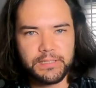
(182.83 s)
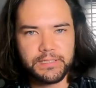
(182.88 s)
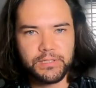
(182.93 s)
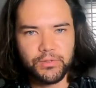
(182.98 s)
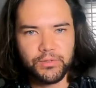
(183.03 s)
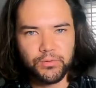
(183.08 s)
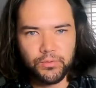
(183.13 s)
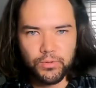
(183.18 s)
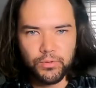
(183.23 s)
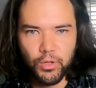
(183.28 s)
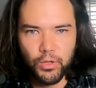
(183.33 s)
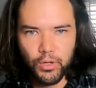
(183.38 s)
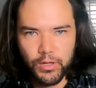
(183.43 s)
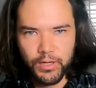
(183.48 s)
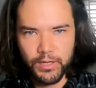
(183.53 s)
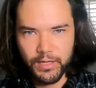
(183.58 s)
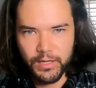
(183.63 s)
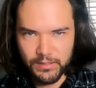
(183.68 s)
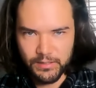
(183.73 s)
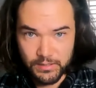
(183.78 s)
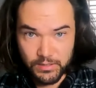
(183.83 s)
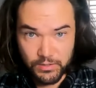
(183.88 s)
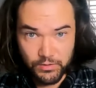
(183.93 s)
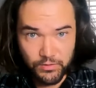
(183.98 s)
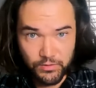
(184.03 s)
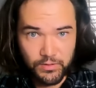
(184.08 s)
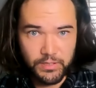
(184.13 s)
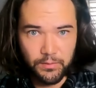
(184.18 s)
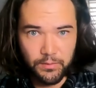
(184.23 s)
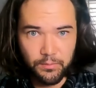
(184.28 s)
to look into
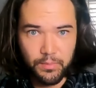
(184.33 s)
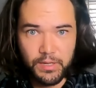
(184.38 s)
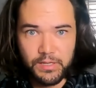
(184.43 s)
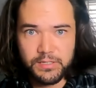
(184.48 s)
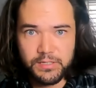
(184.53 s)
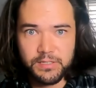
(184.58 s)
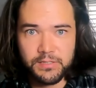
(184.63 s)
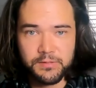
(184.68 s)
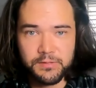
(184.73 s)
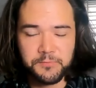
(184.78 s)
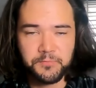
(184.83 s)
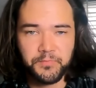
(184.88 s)
the abyss.